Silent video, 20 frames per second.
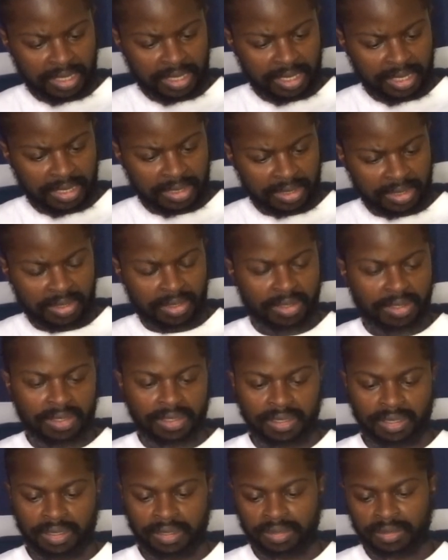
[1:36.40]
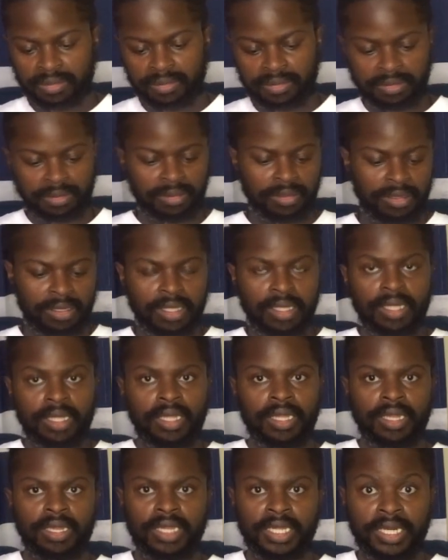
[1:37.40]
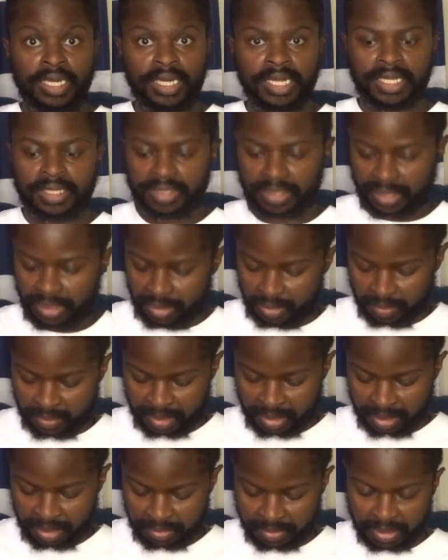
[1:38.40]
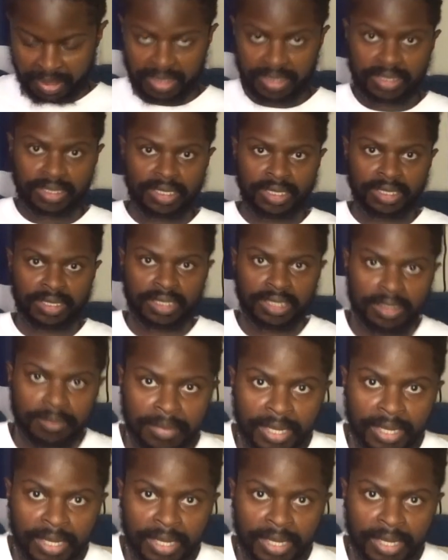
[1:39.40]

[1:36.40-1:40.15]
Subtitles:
these are the Nezuko ones, but let's get into the